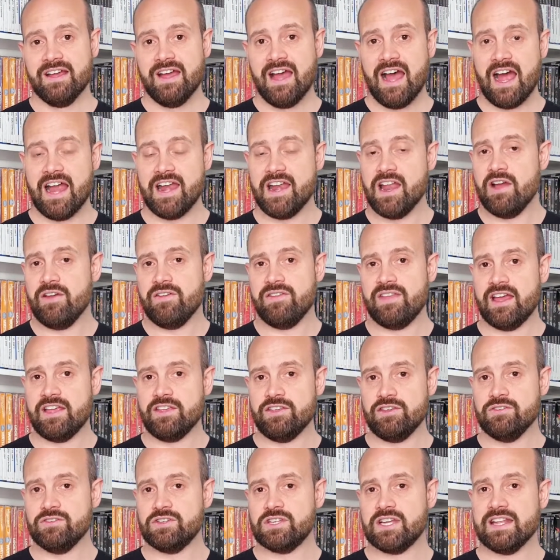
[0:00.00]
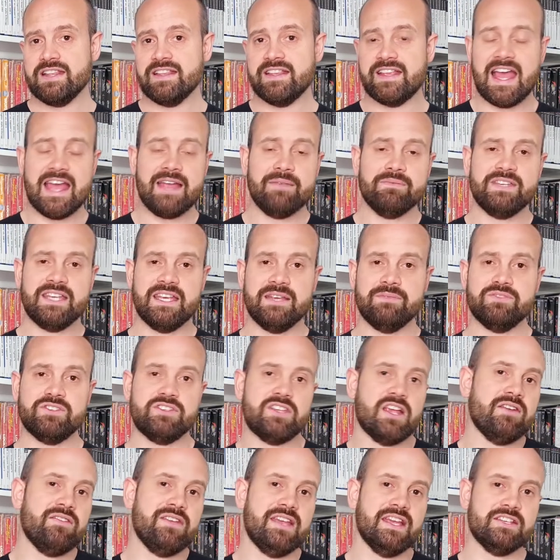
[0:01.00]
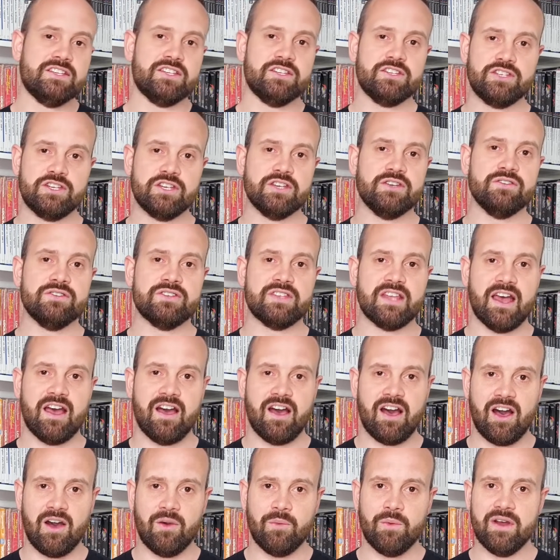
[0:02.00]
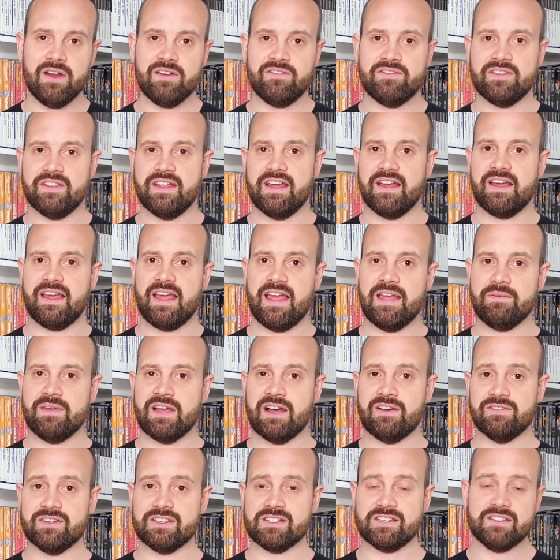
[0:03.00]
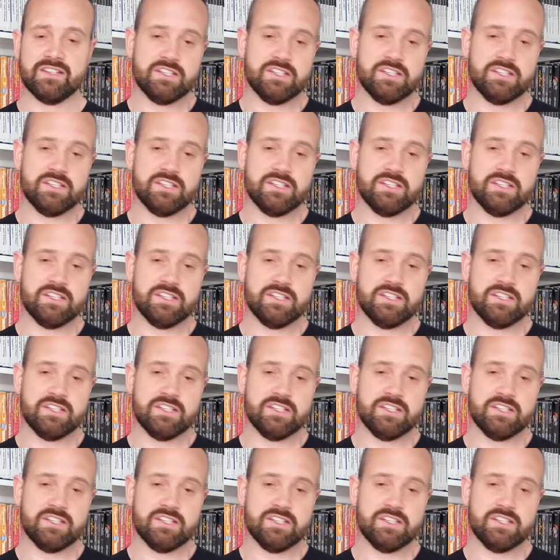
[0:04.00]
I know that usually game teams don't get to choose their artwork for their game covers.